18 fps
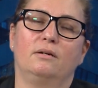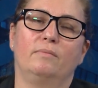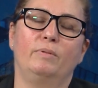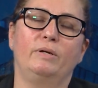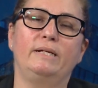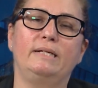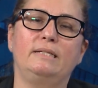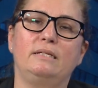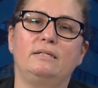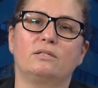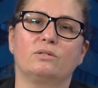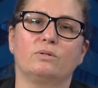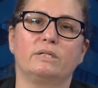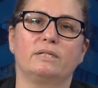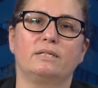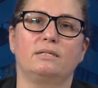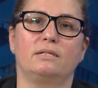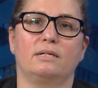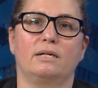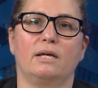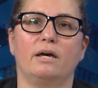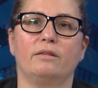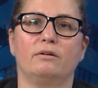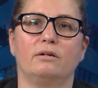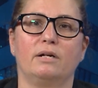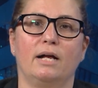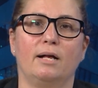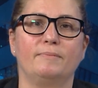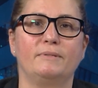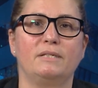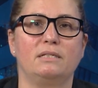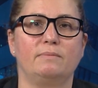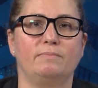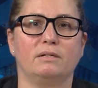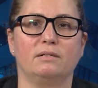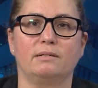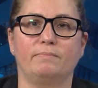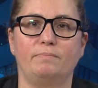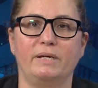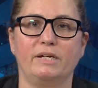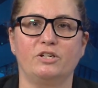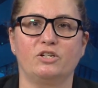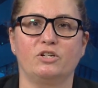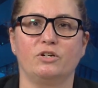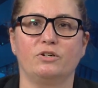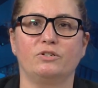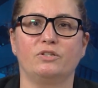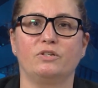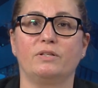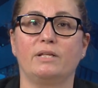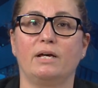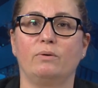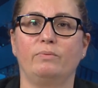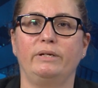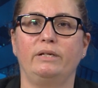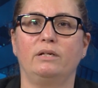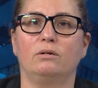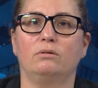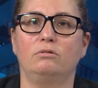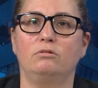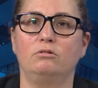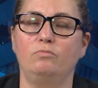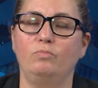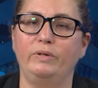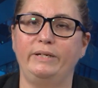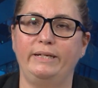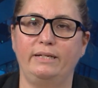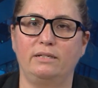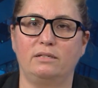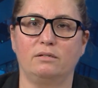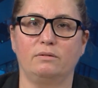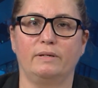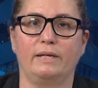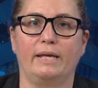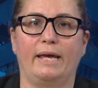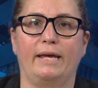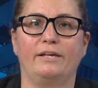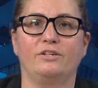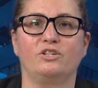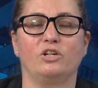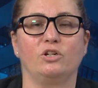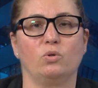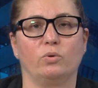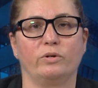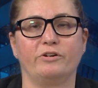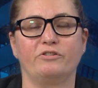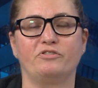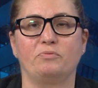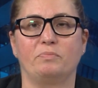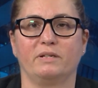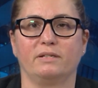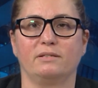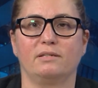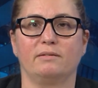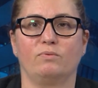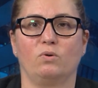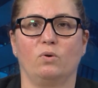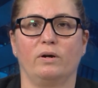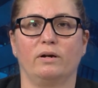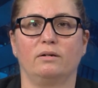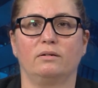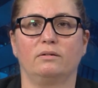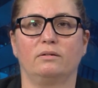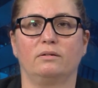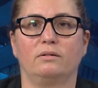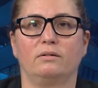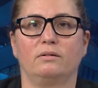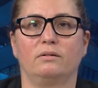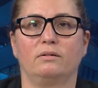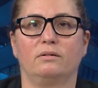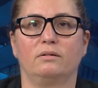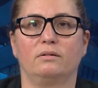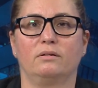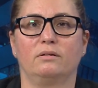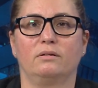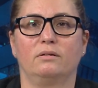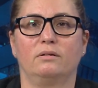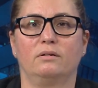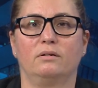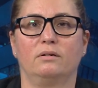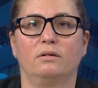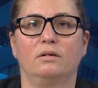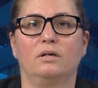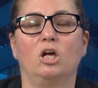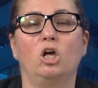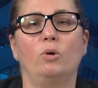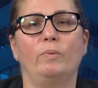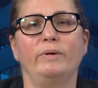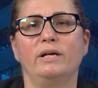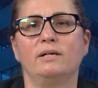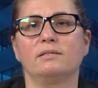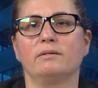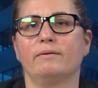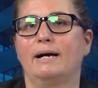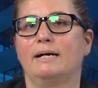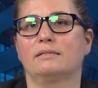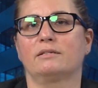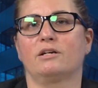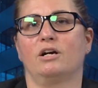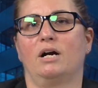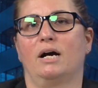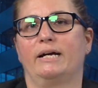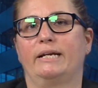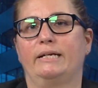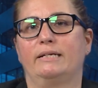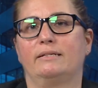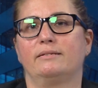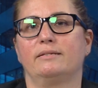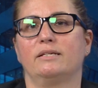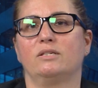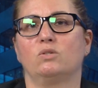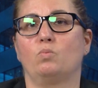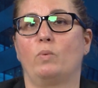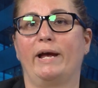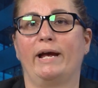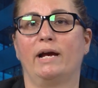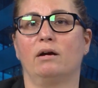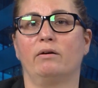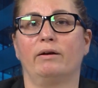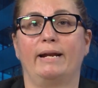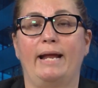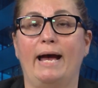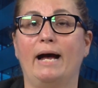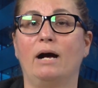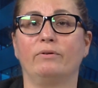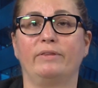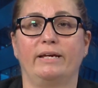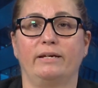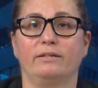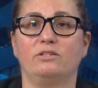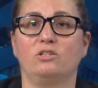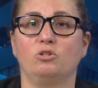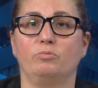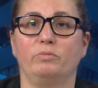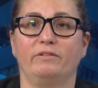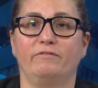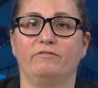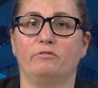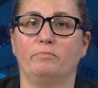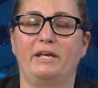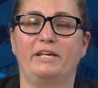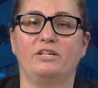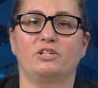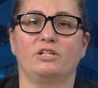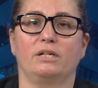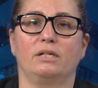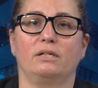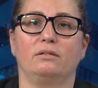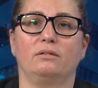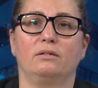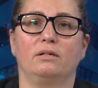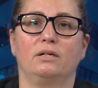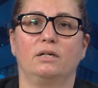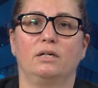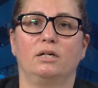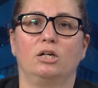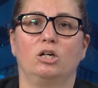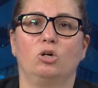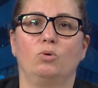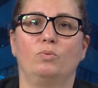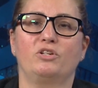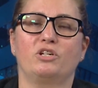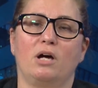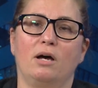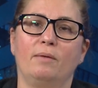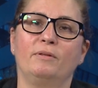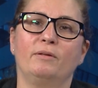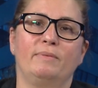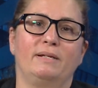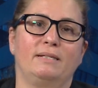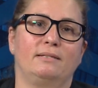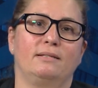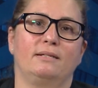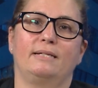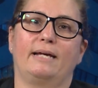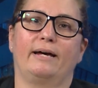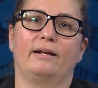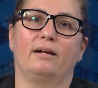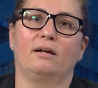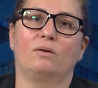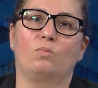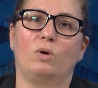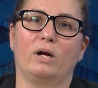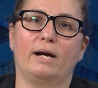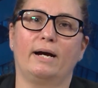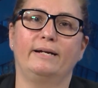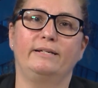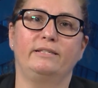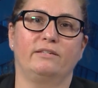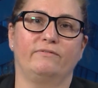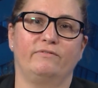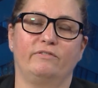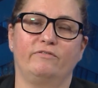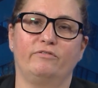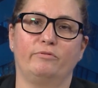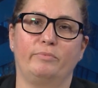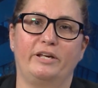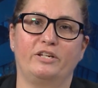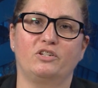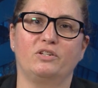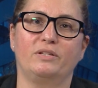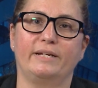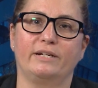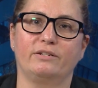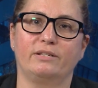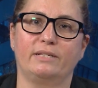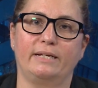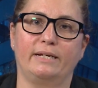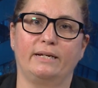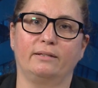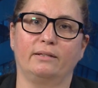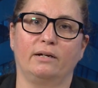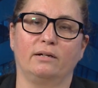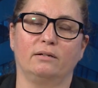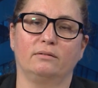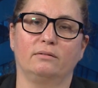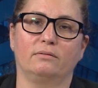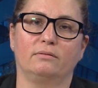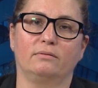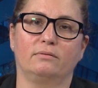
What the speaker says: Putting these sources together helps us build a picture so that we know whom we need to engage in order to build support. We also ask our audiences where and how they consume information, which complements the data on what kinds of information they are seeing there.